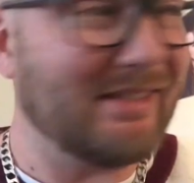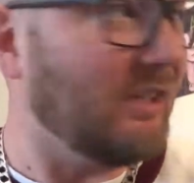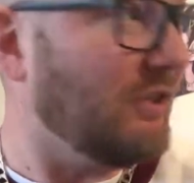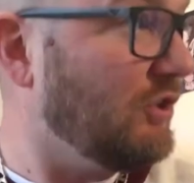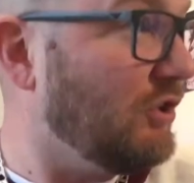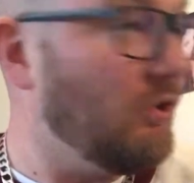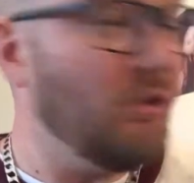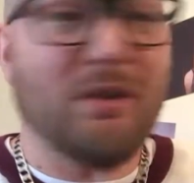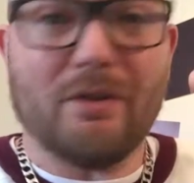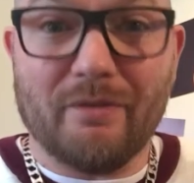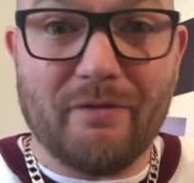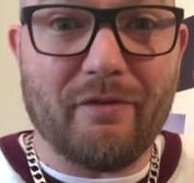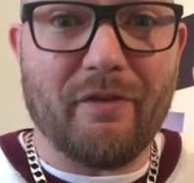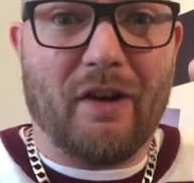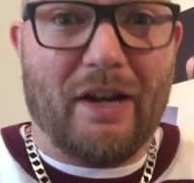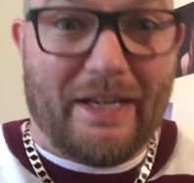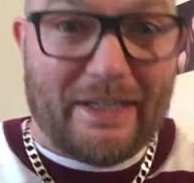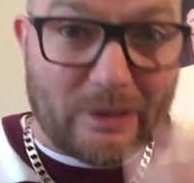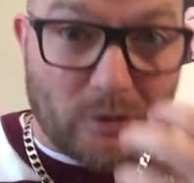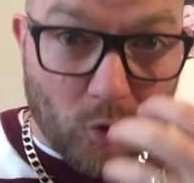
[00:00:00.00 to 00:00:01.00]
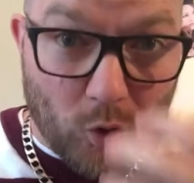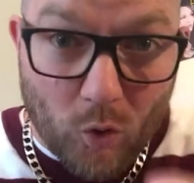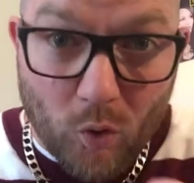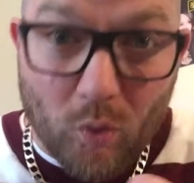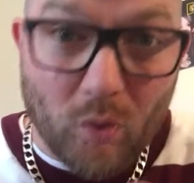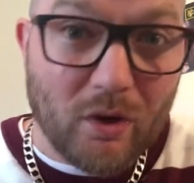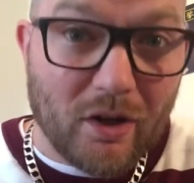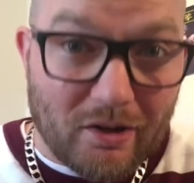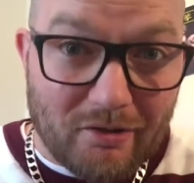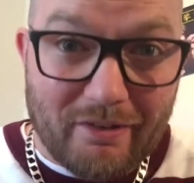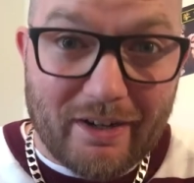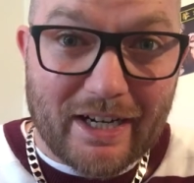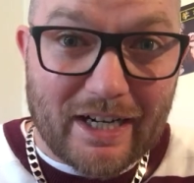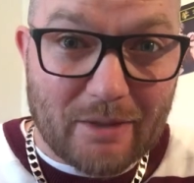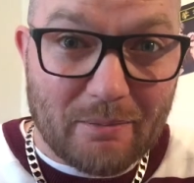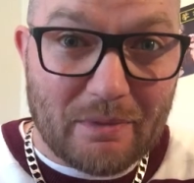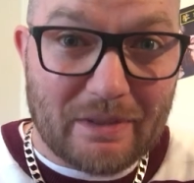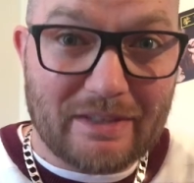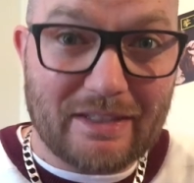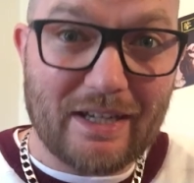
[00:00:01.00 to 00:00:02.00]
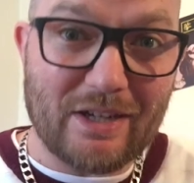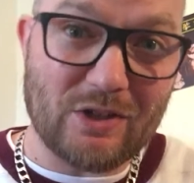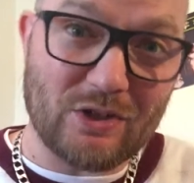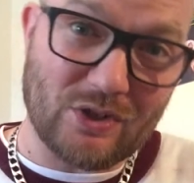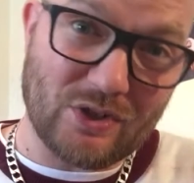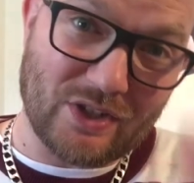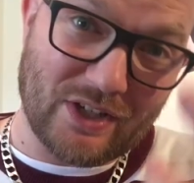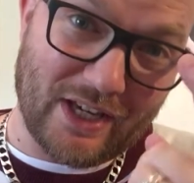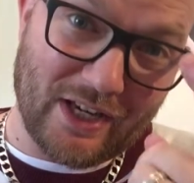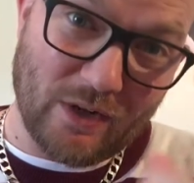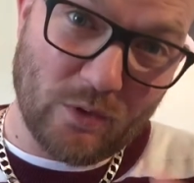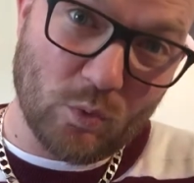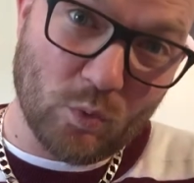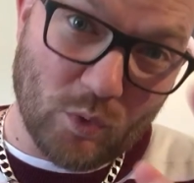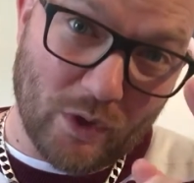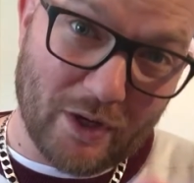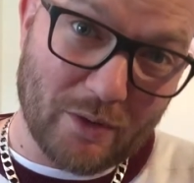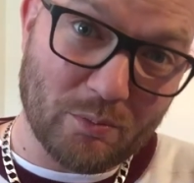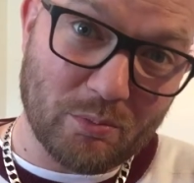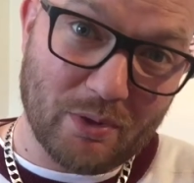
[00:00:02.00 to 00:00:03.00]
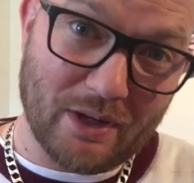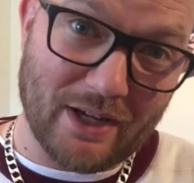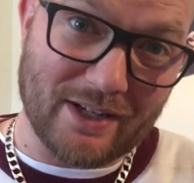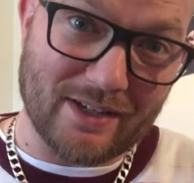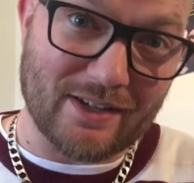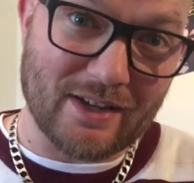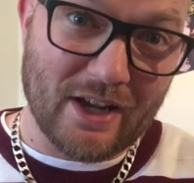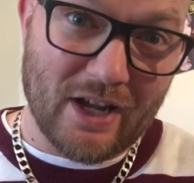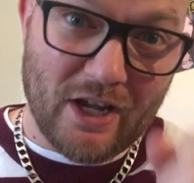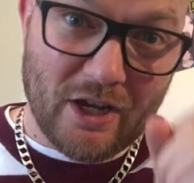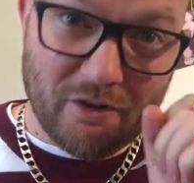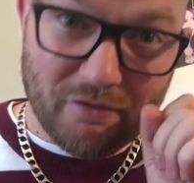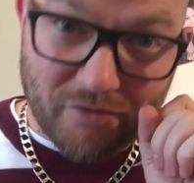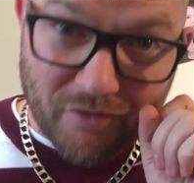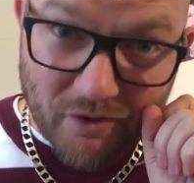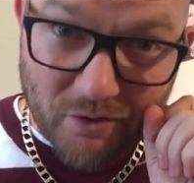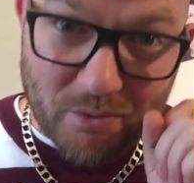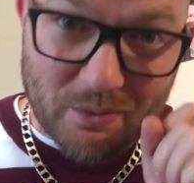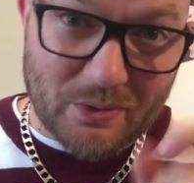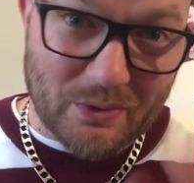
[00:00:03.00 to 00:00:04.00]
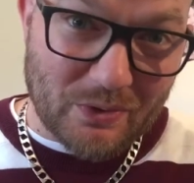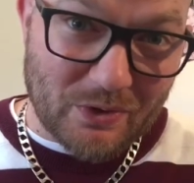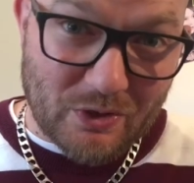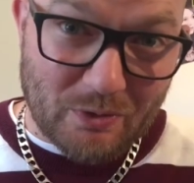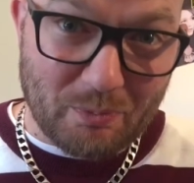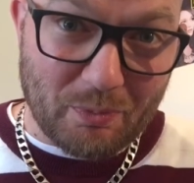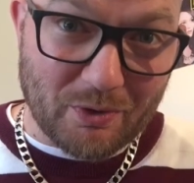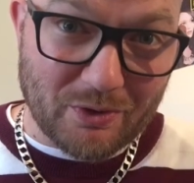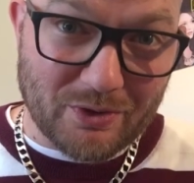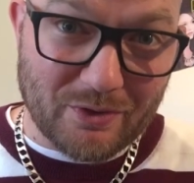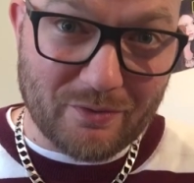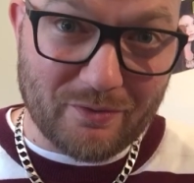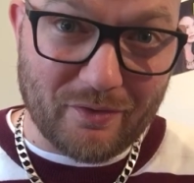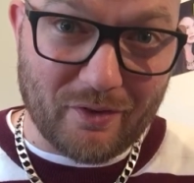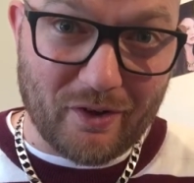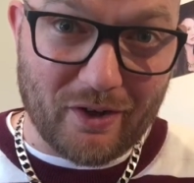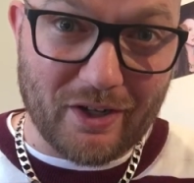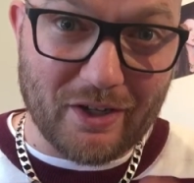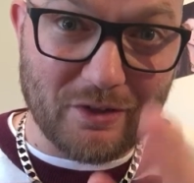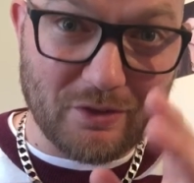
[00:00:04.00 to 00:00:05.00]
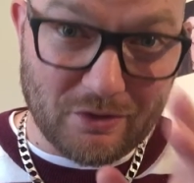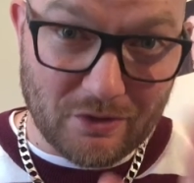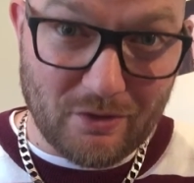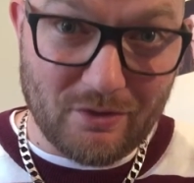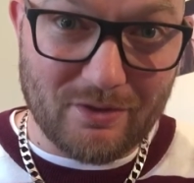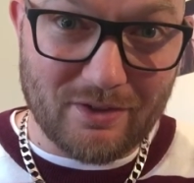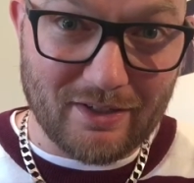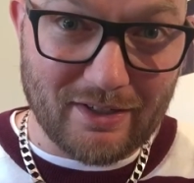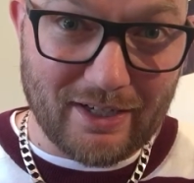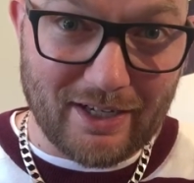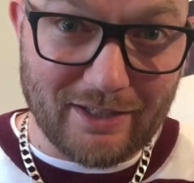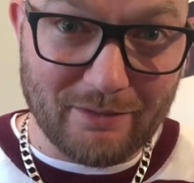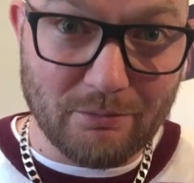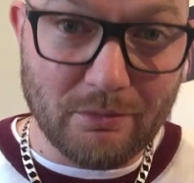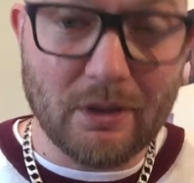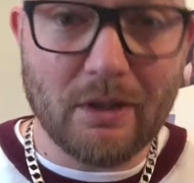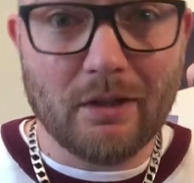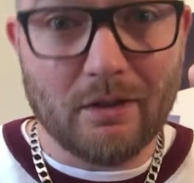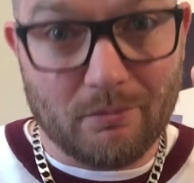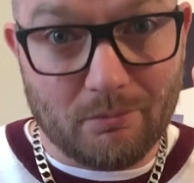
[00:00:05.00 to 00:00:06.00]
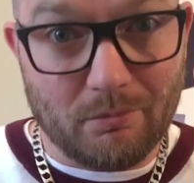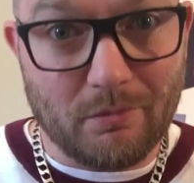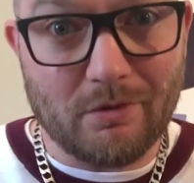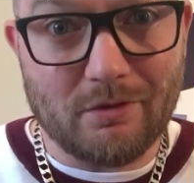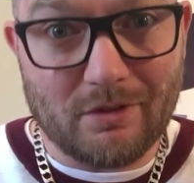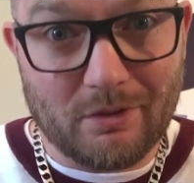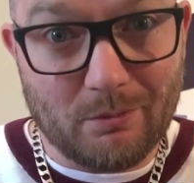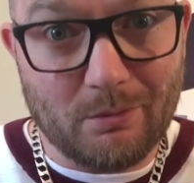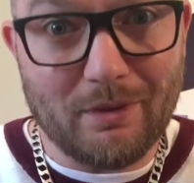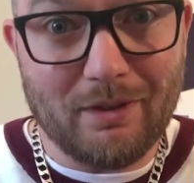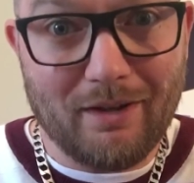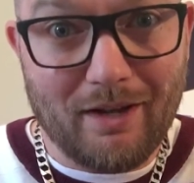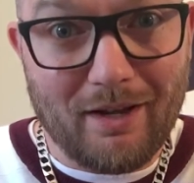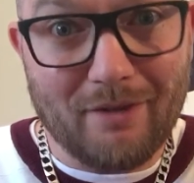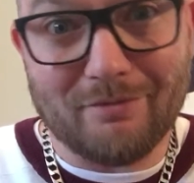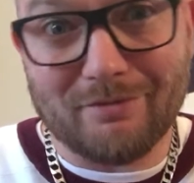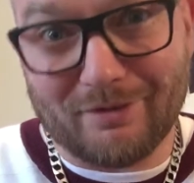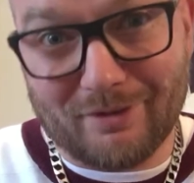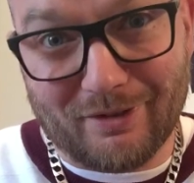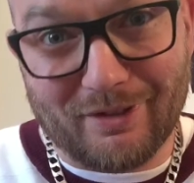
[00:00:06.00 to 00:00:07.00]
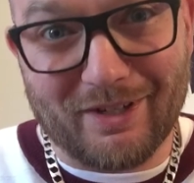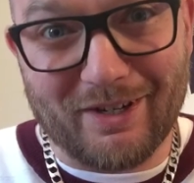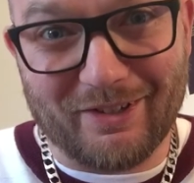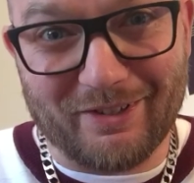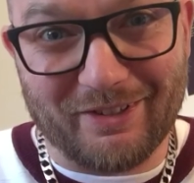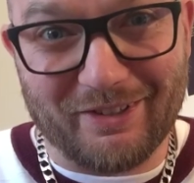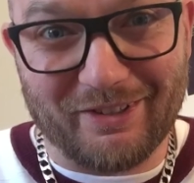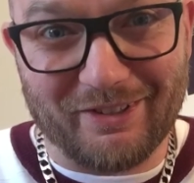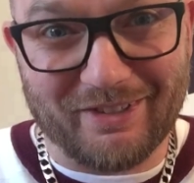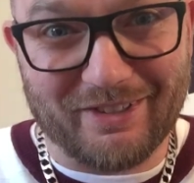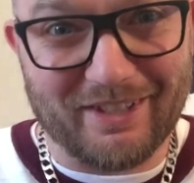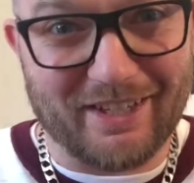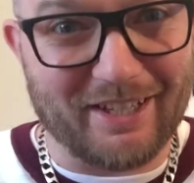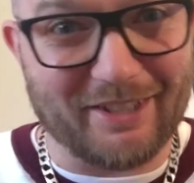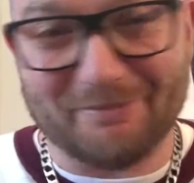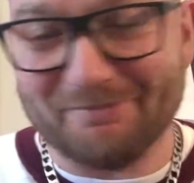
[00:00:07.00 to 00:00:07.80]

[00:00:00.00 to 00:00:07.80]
So you can find all our recommendations in one place. Follow us on Spotify, username musicwelove.co.uk.